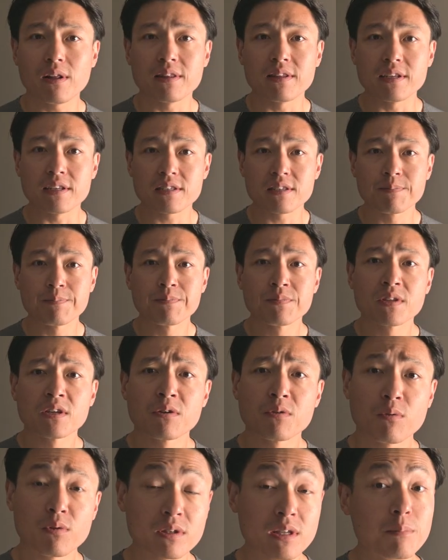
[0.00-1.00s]
all this?
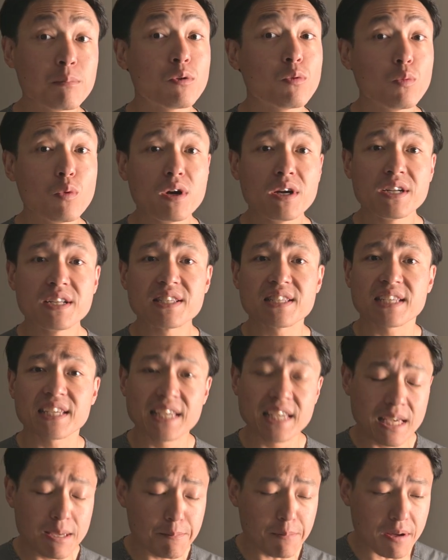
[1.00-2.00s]
Well, number one is
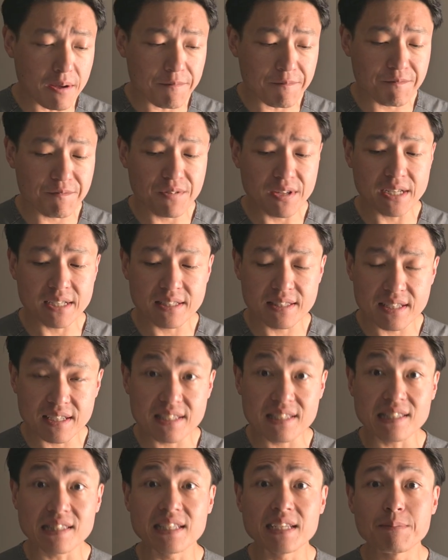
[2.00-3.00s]
keep a fixed
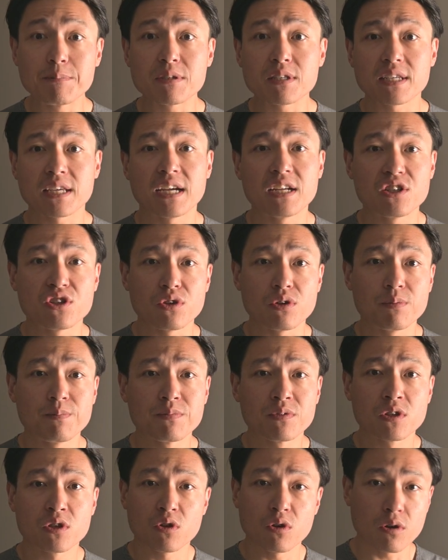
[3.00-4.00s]
sleep schedule.
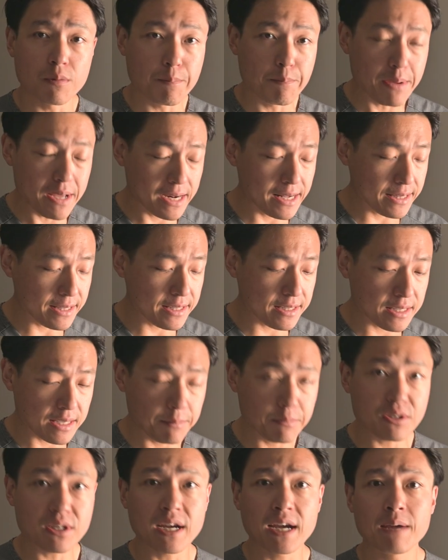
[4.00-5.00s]
Go to bed at the
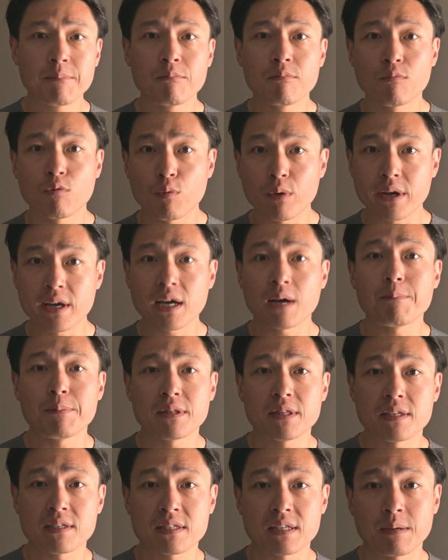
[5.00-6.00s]
same time, wake up
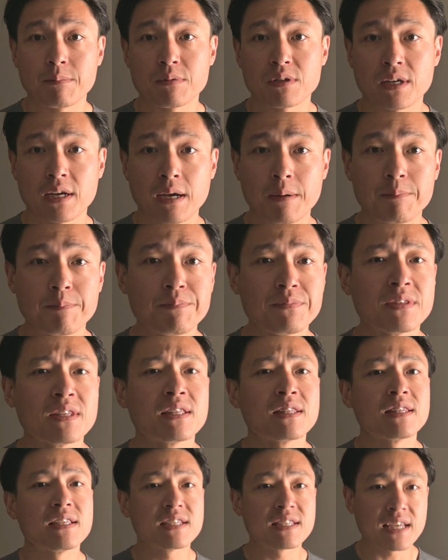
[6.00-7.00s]
at the same time.
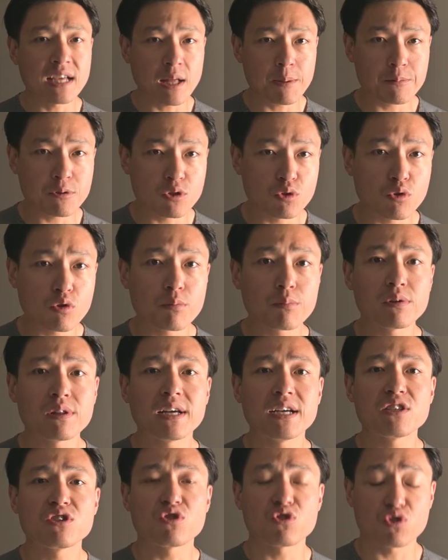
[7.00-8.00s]
This helps
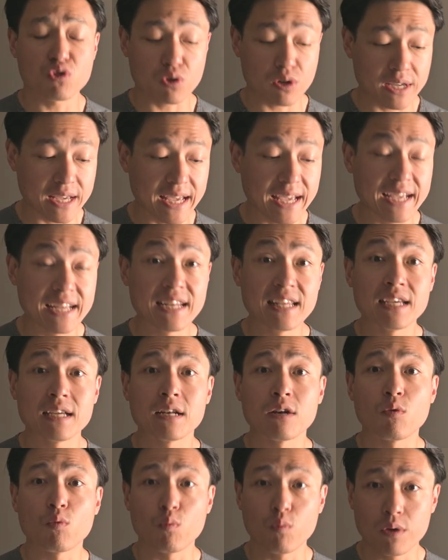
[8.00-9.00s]
normalize your
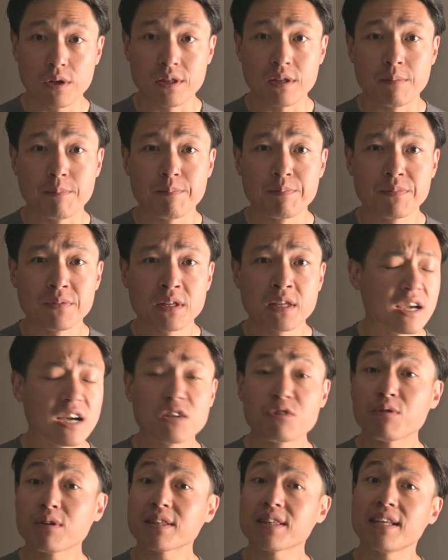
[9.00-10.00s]
circadian rhythm.
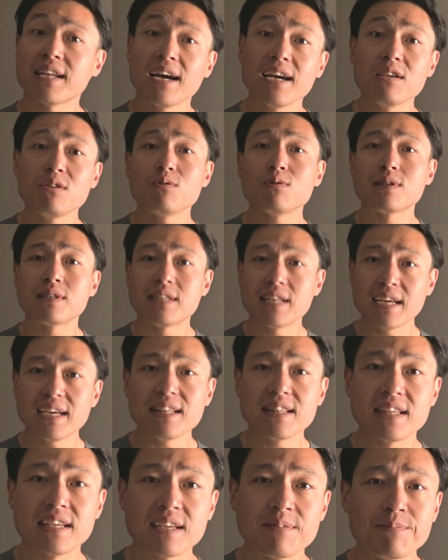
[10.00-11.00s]
A trip that I use
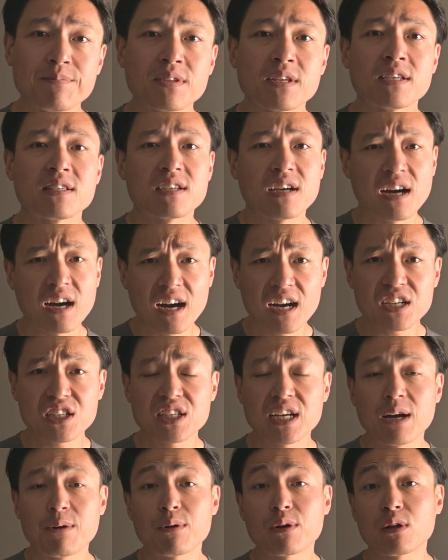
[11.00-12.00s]
daily is a hot
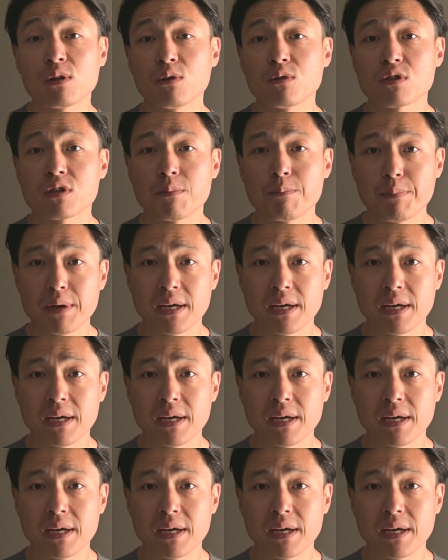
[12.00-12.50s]
shower close to